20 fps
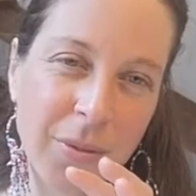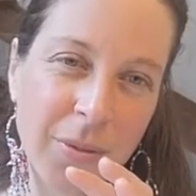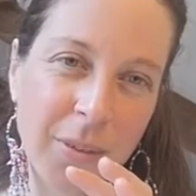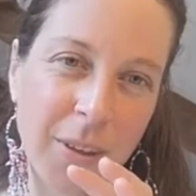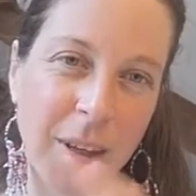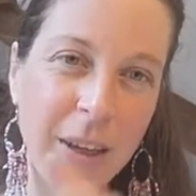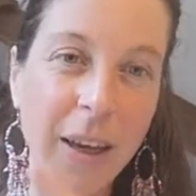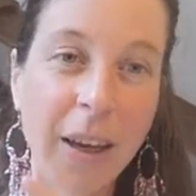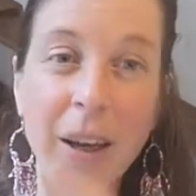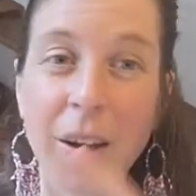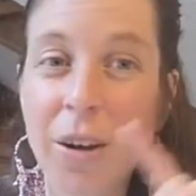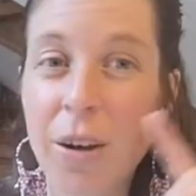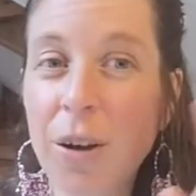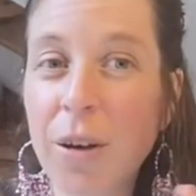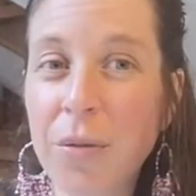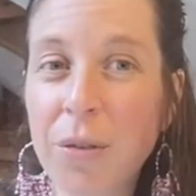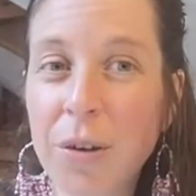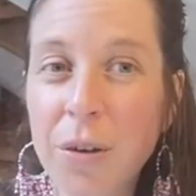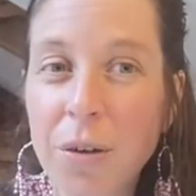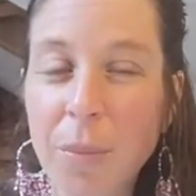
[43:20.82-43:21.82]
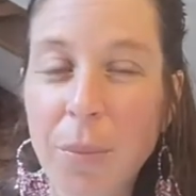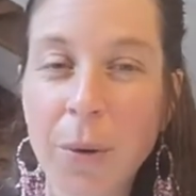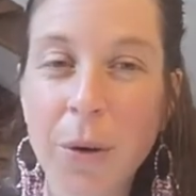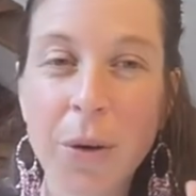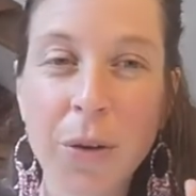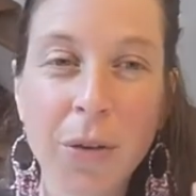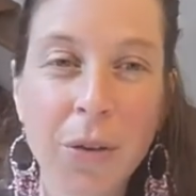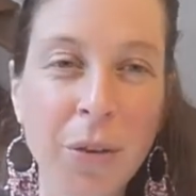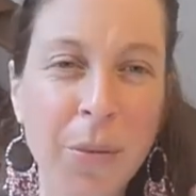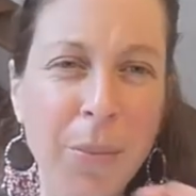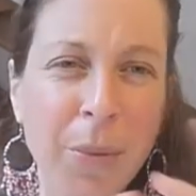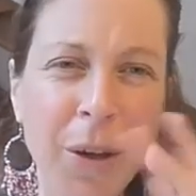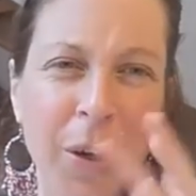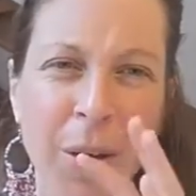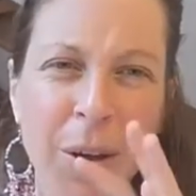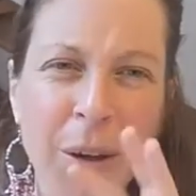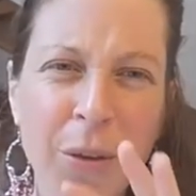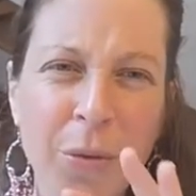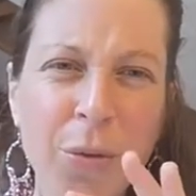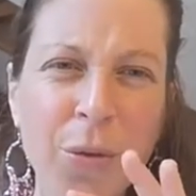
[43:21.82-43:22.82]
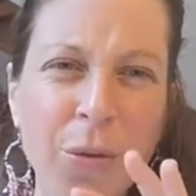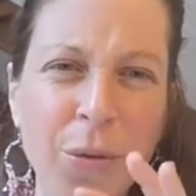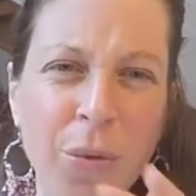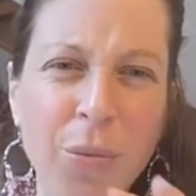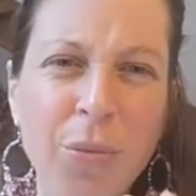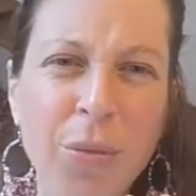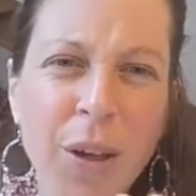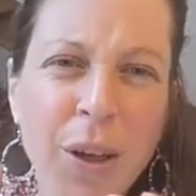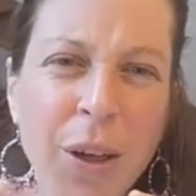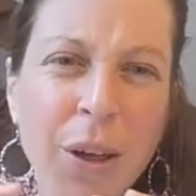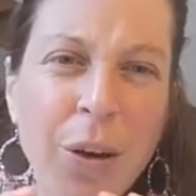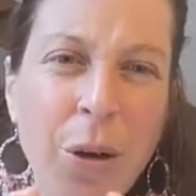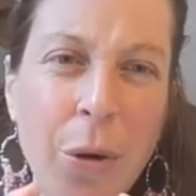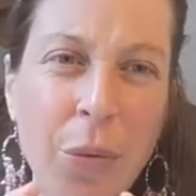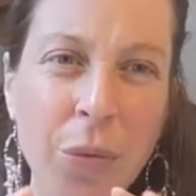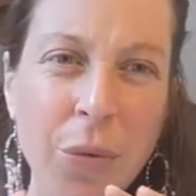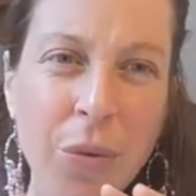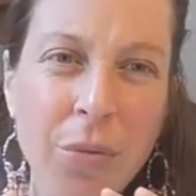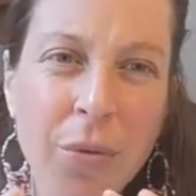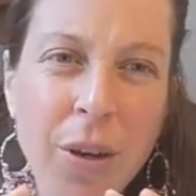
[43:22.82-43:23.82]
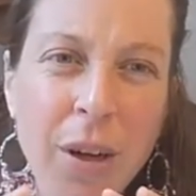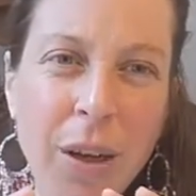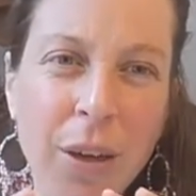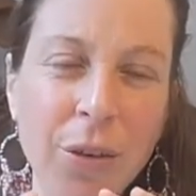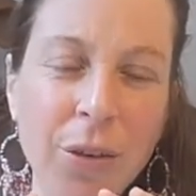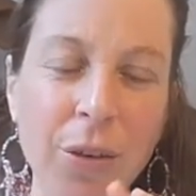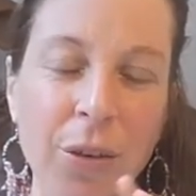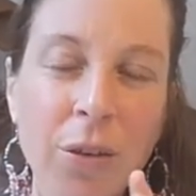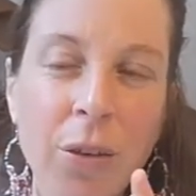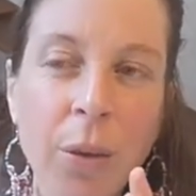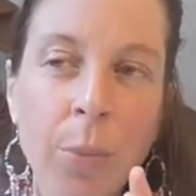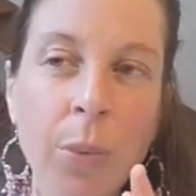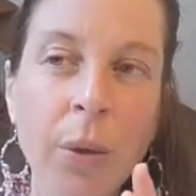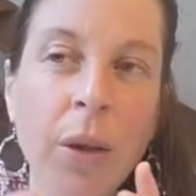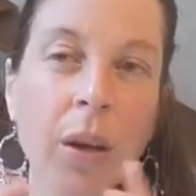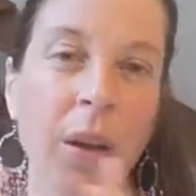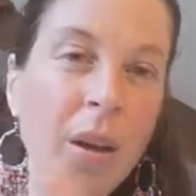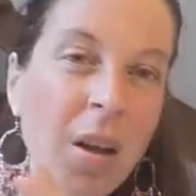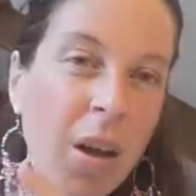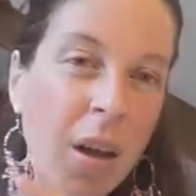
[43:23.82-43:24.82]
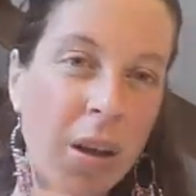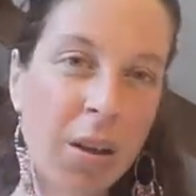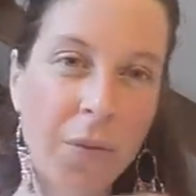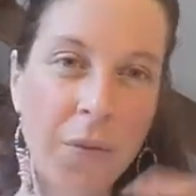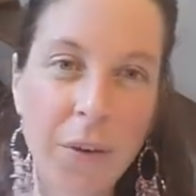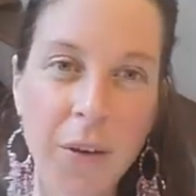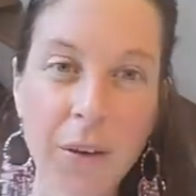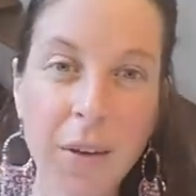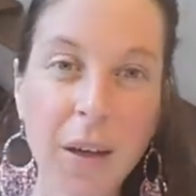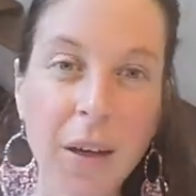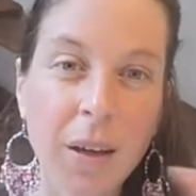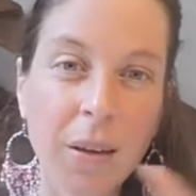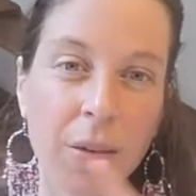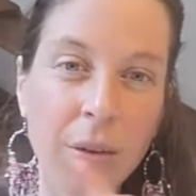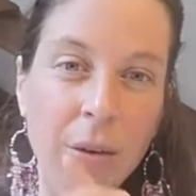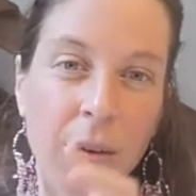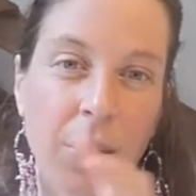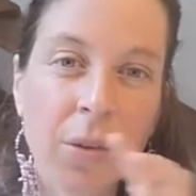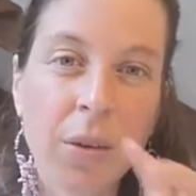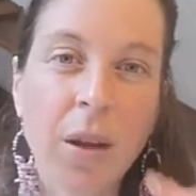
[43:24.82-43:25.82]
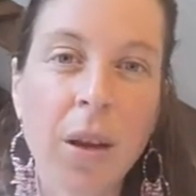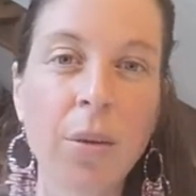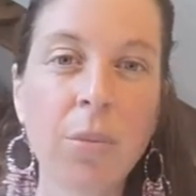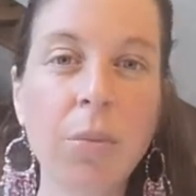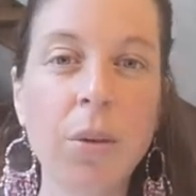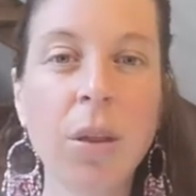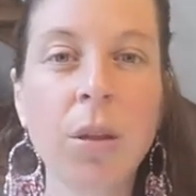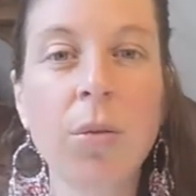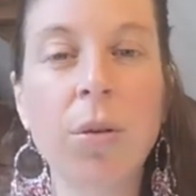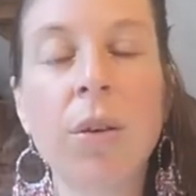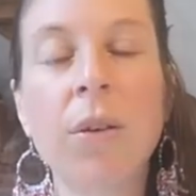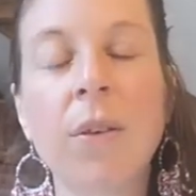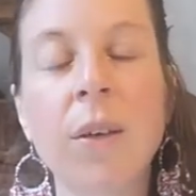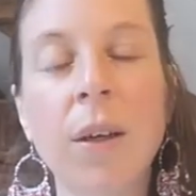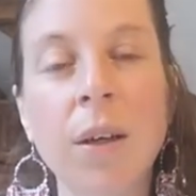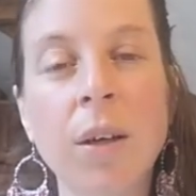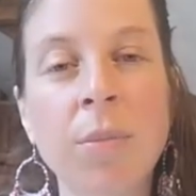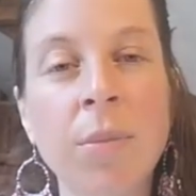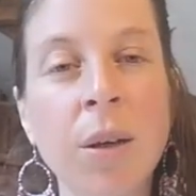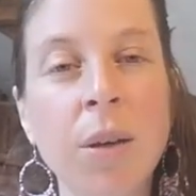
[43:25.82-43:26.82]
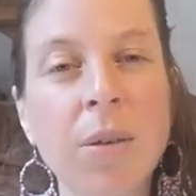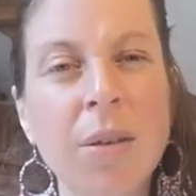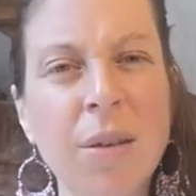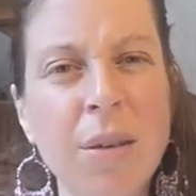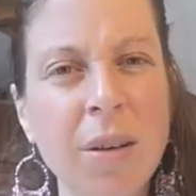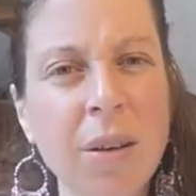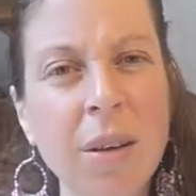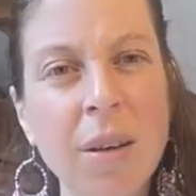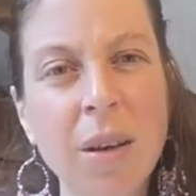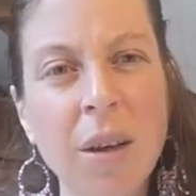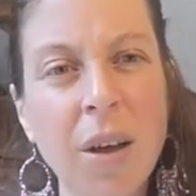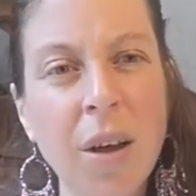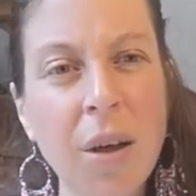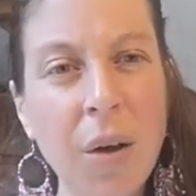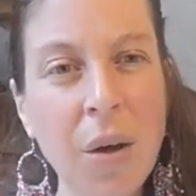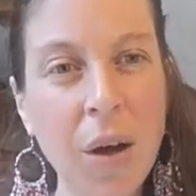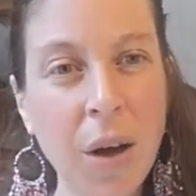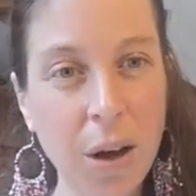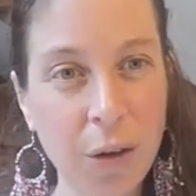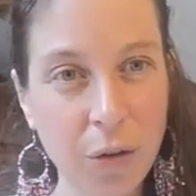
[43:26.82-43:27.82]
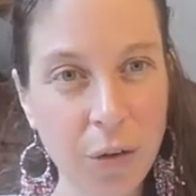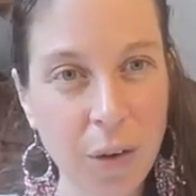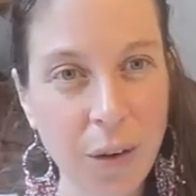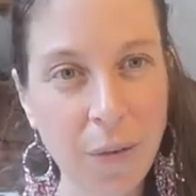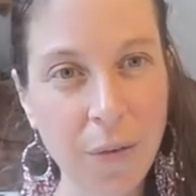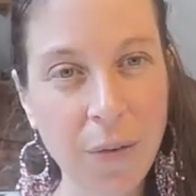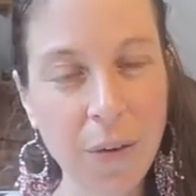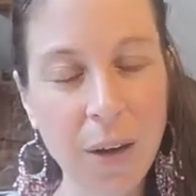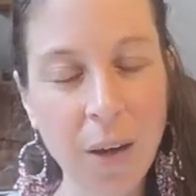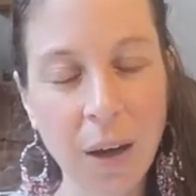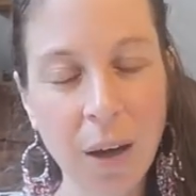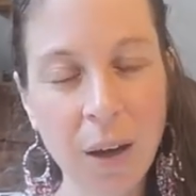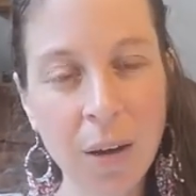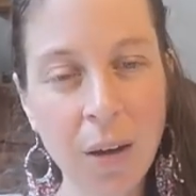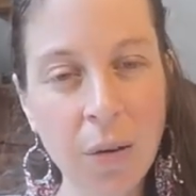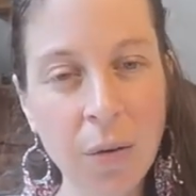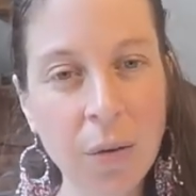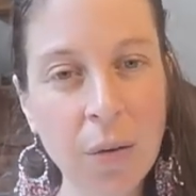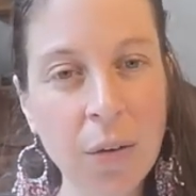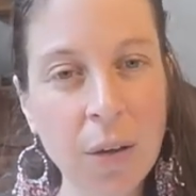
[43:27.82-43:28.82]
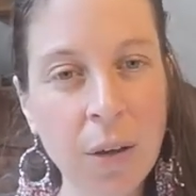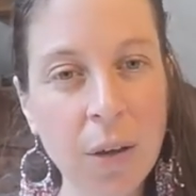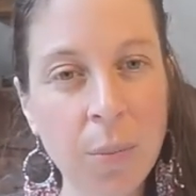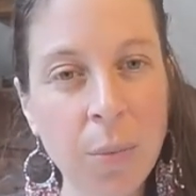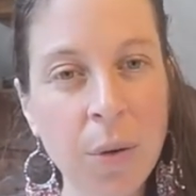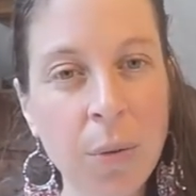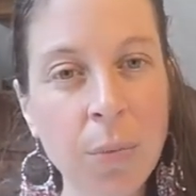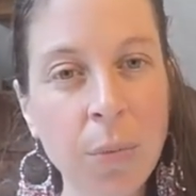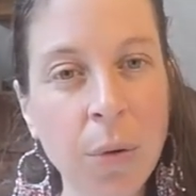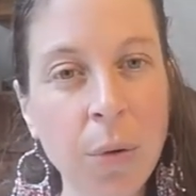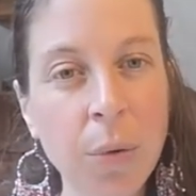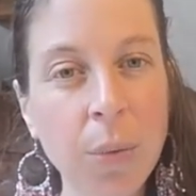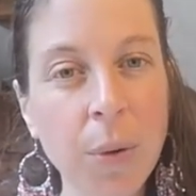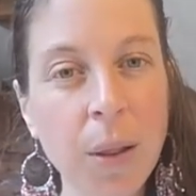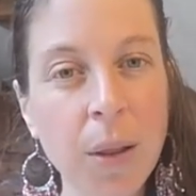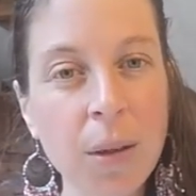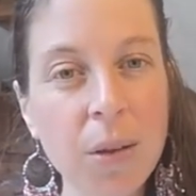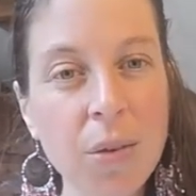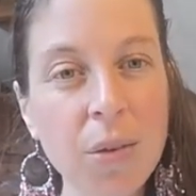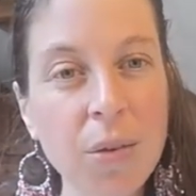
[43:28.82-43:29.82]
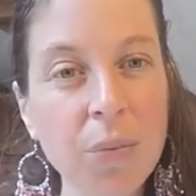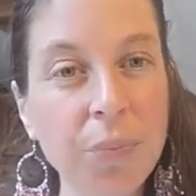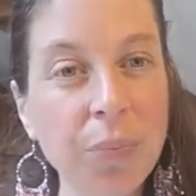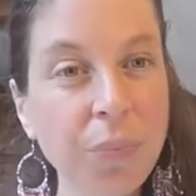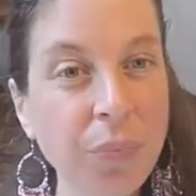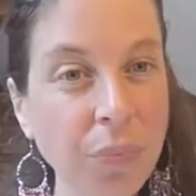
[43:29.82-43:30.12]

and I can love the other person, but I can also really love the relationship. And it feels like it's the same with Christie Animas. And actually, I feel like I need to sit a bit more with this.